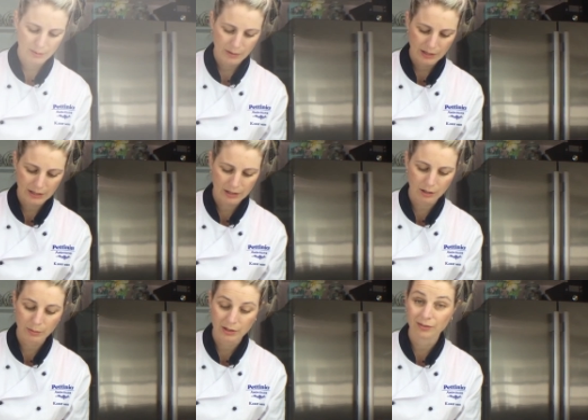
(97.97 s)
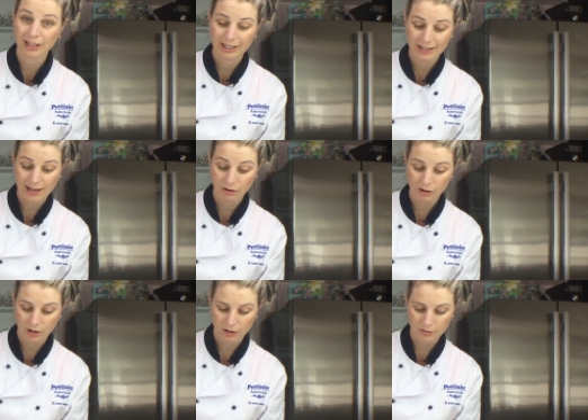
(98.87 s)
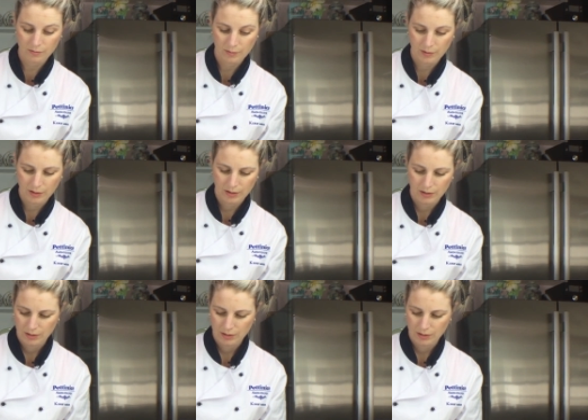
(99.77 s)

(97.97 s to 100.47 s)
I'm going to dip it in a little bit of clear alcohol